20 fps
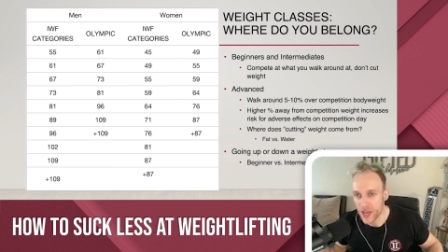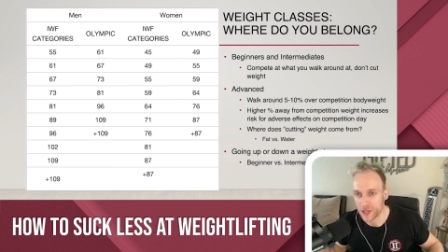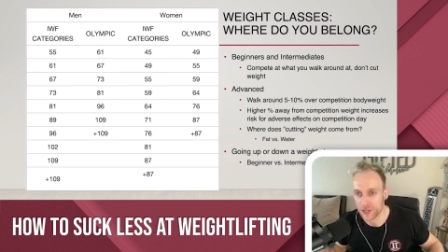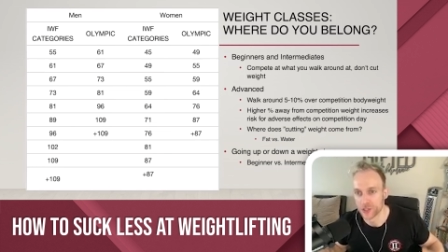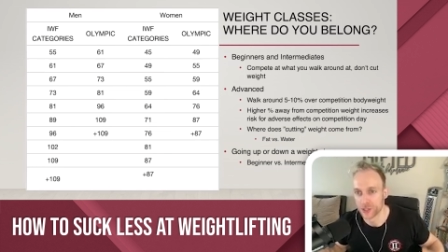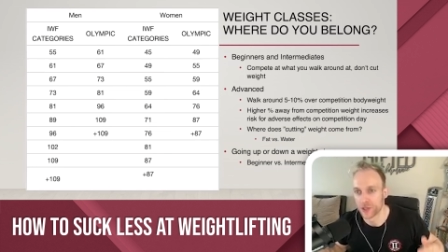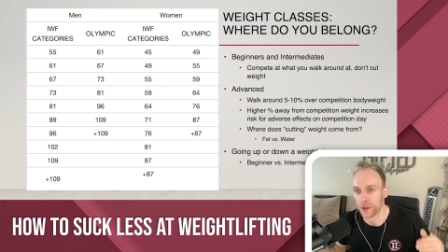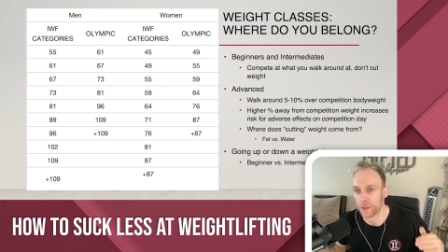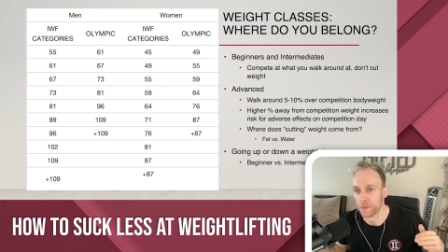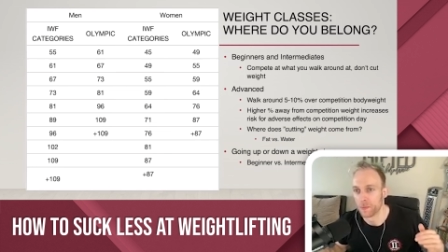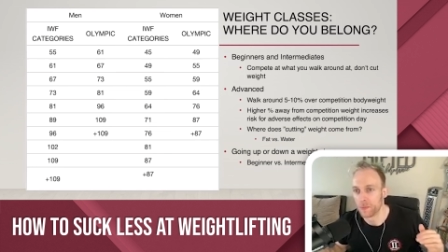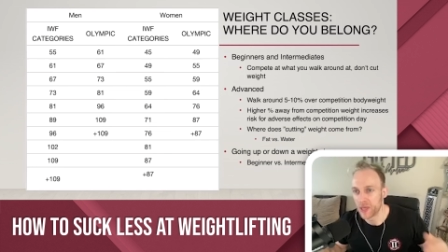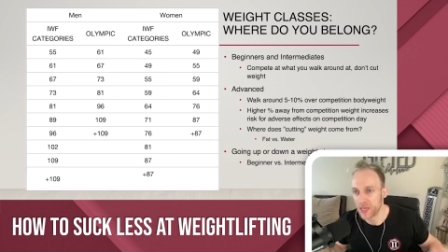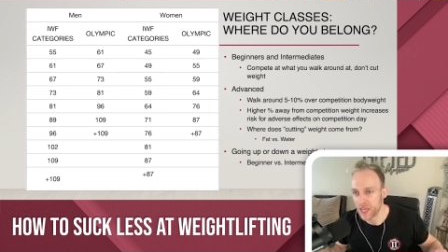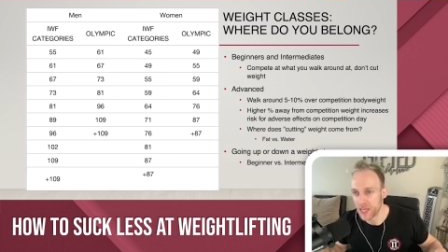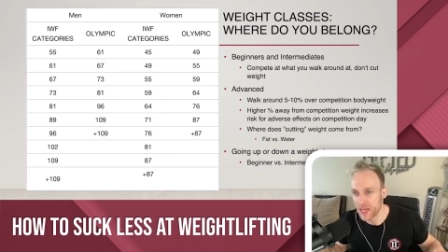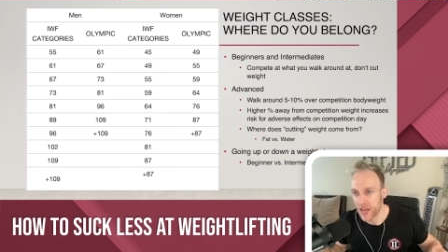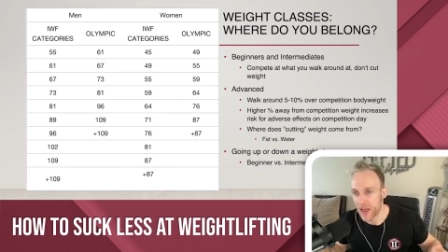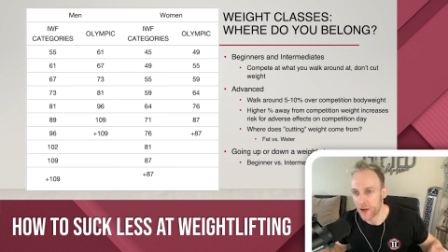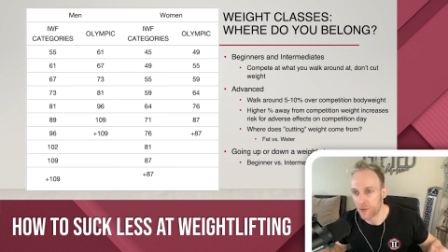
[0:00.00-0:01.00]
Just
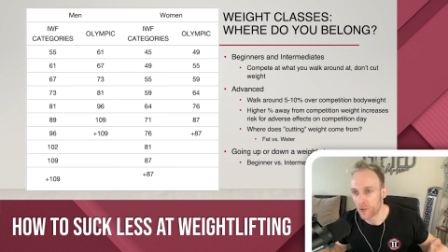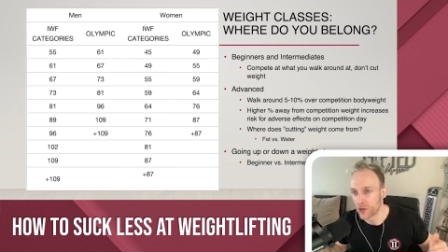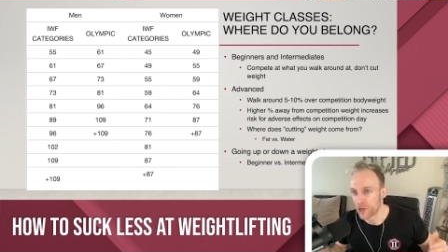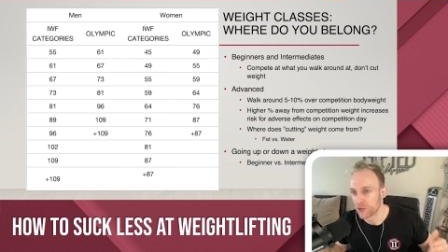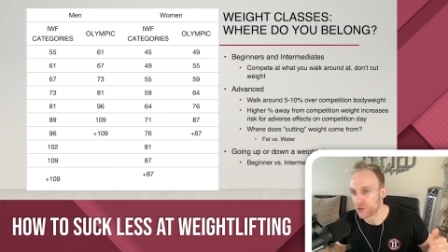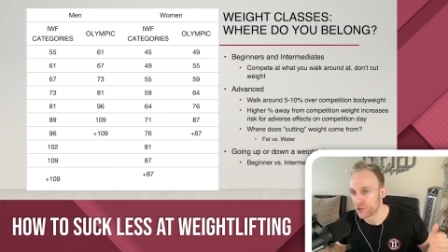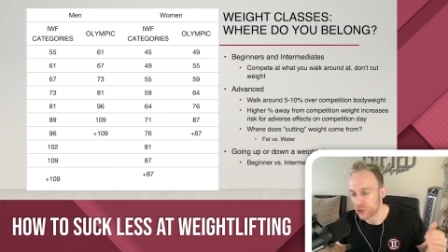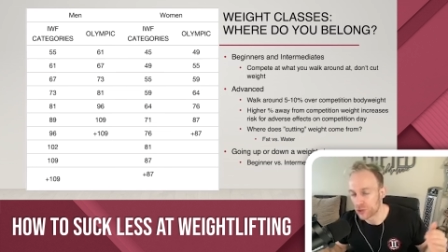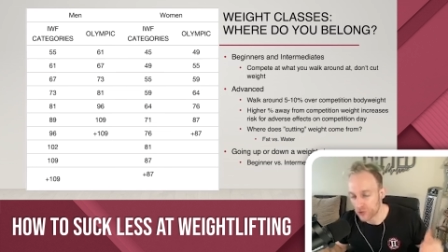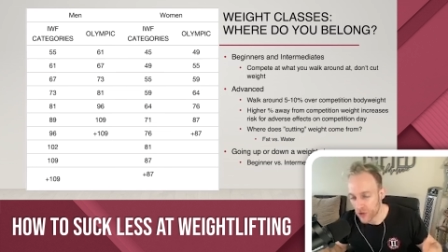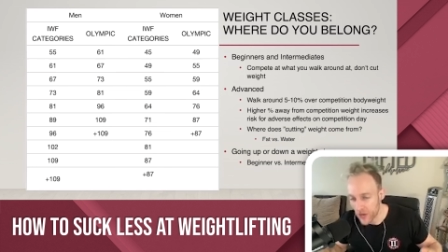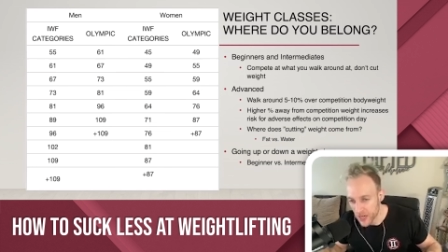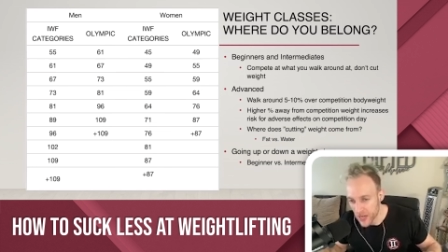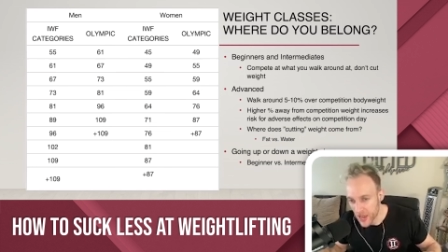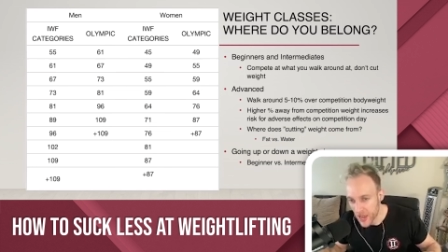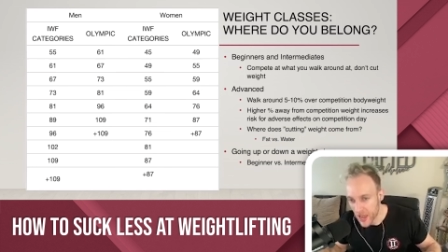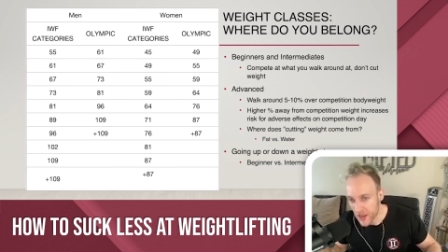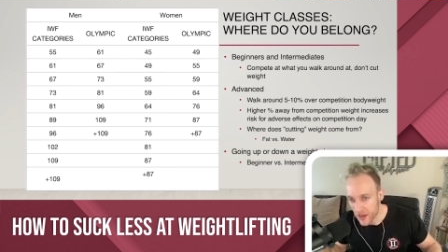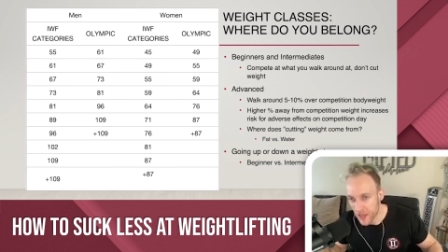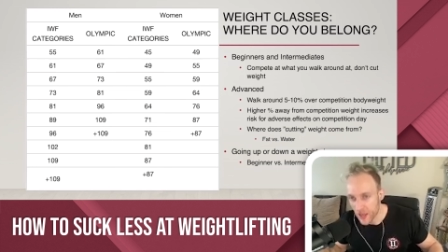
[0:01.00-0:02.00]
compete at what you train
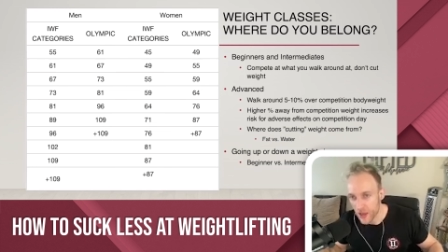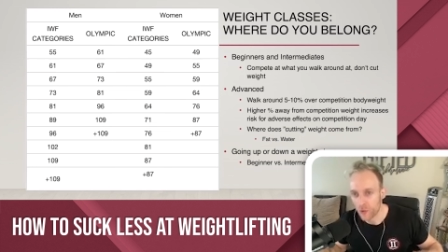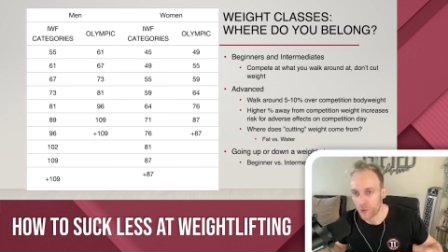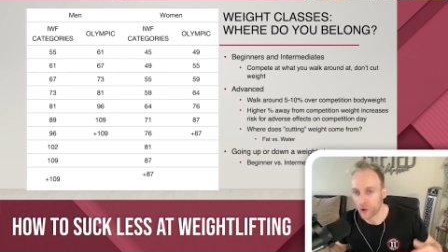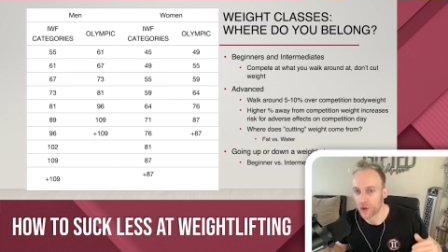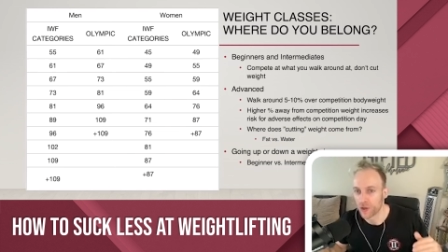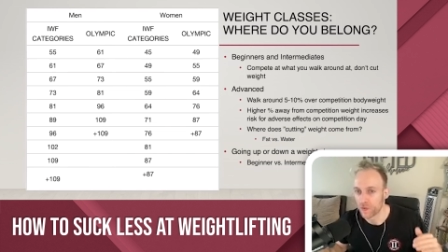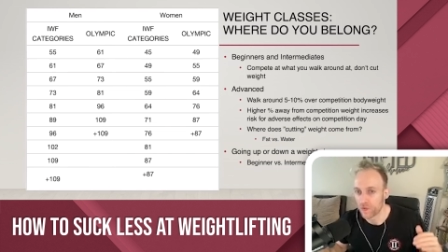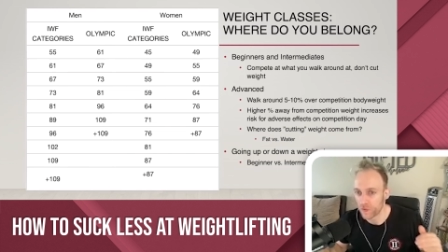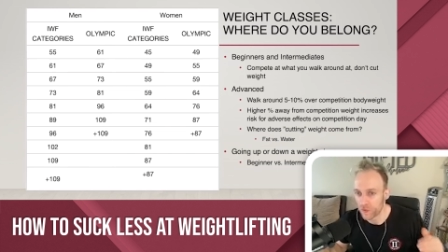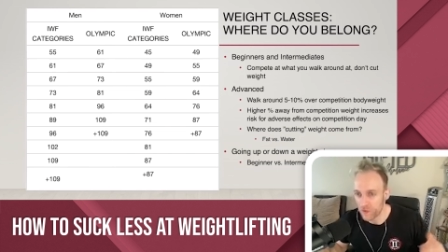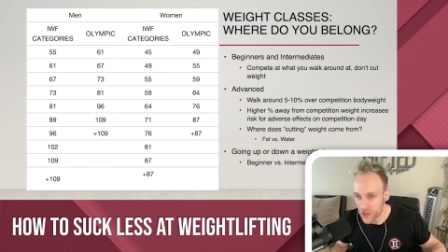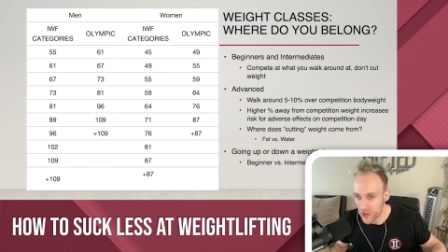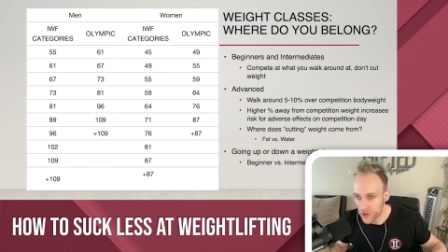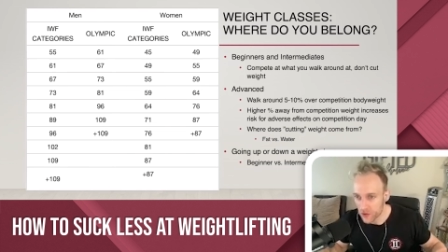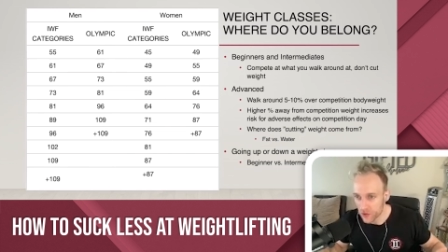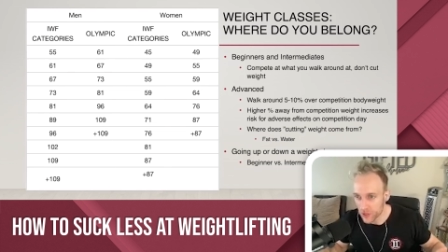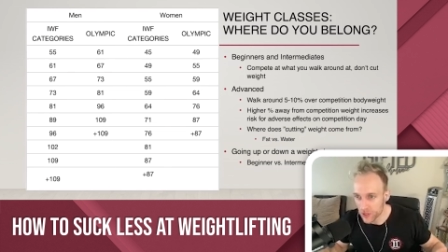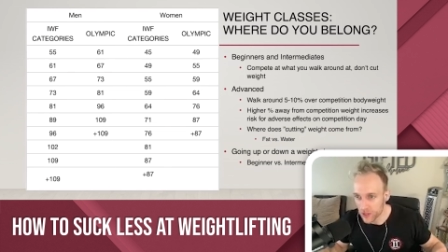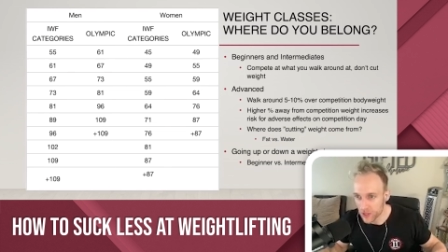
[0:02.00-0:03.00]
at, where you
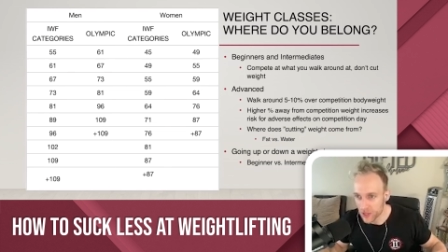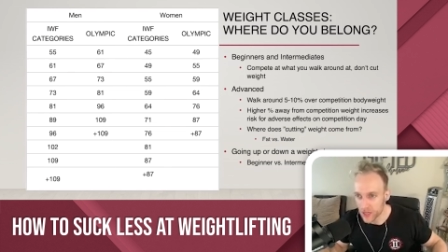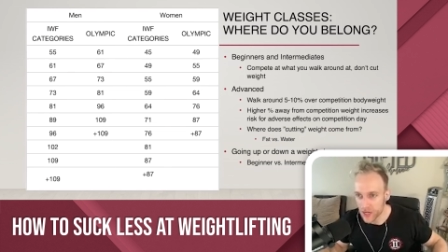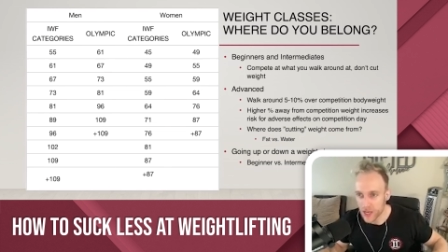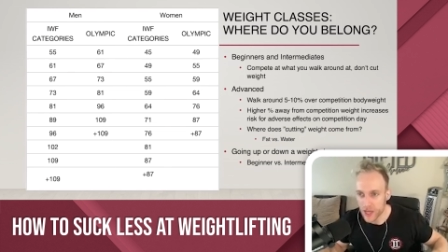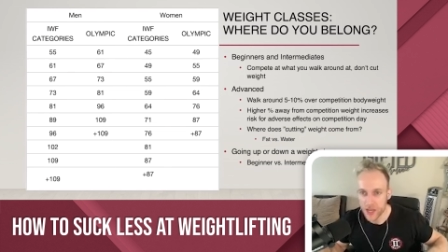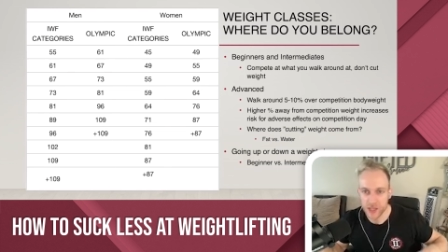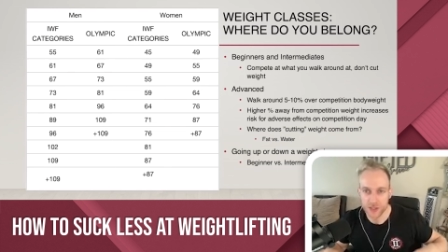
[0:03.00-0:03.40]
feel good,